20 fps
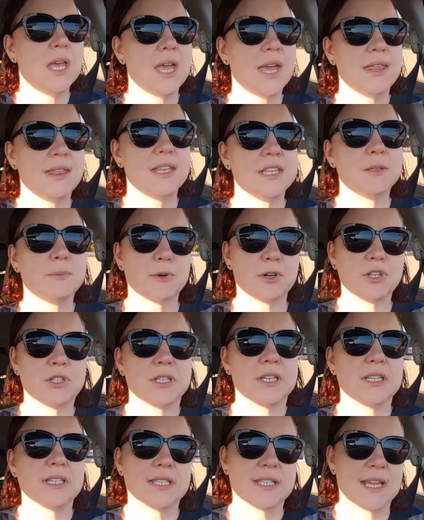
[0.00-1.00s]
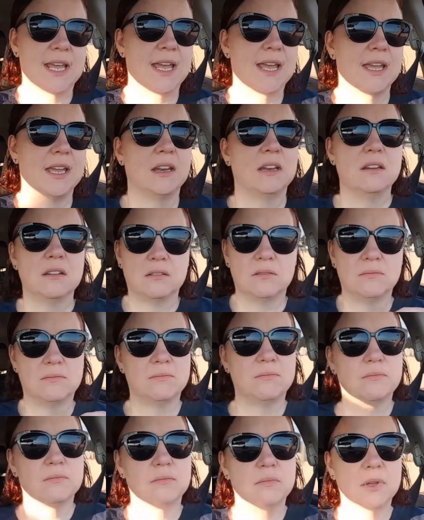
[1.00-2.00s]
And this person said,
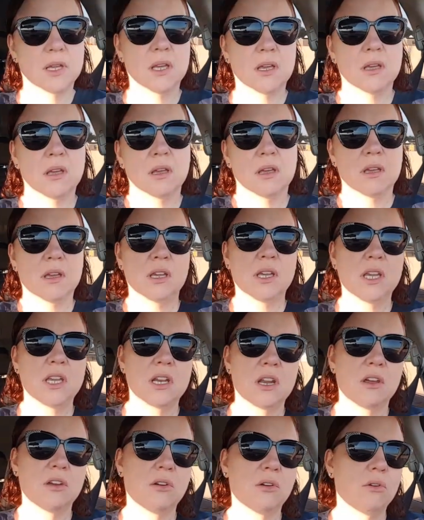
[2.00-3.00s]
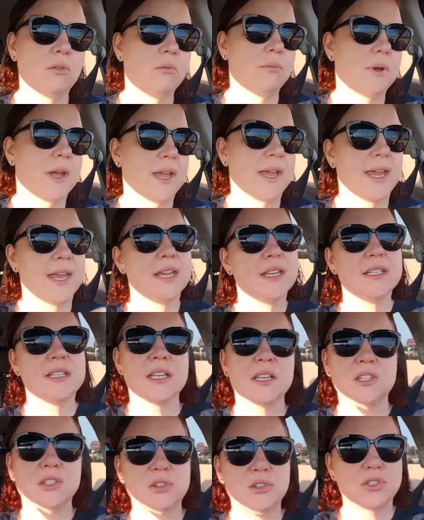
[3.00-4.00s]
you know, my
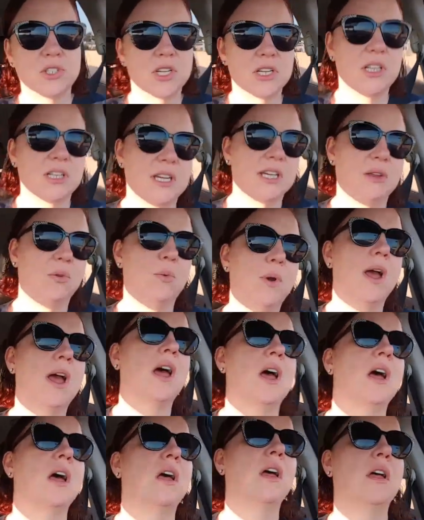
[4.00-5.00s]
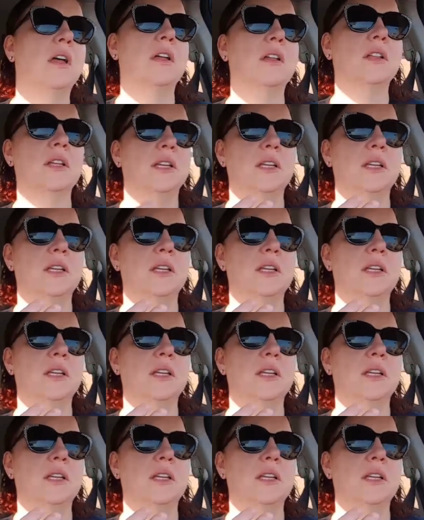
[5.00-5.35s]
ancestors didn't eat well,